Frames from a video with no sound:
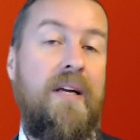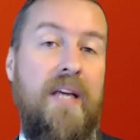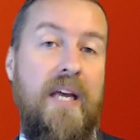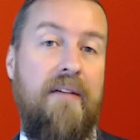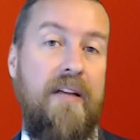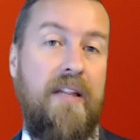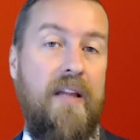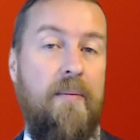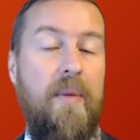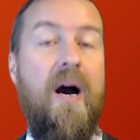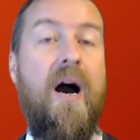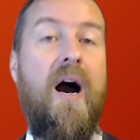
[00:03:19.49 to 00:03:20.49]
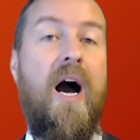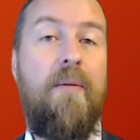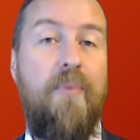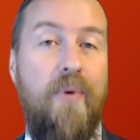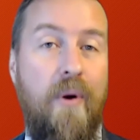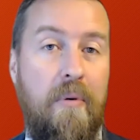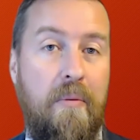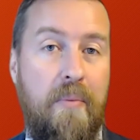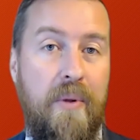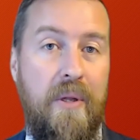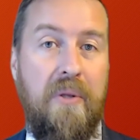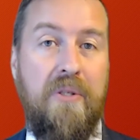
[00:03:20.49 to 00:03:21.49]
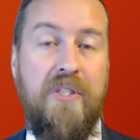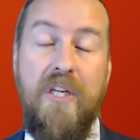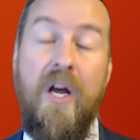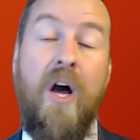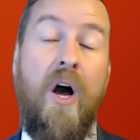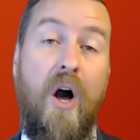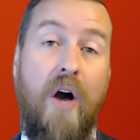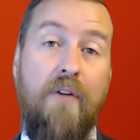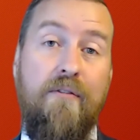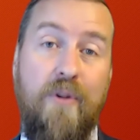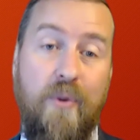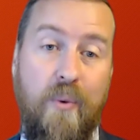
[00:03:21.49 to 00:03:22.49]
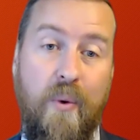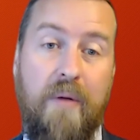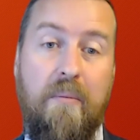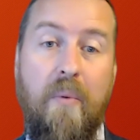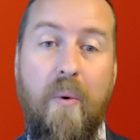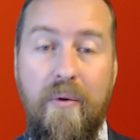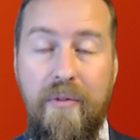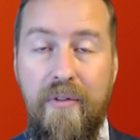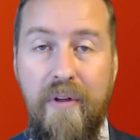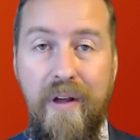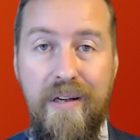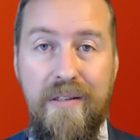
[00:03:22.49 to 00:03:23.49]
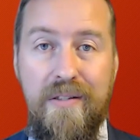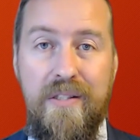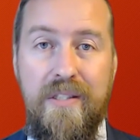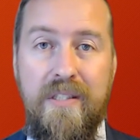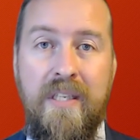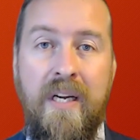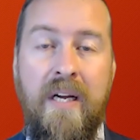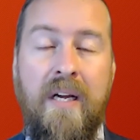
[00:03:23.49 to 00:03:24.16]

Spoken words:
giving them a high probability of doing more things.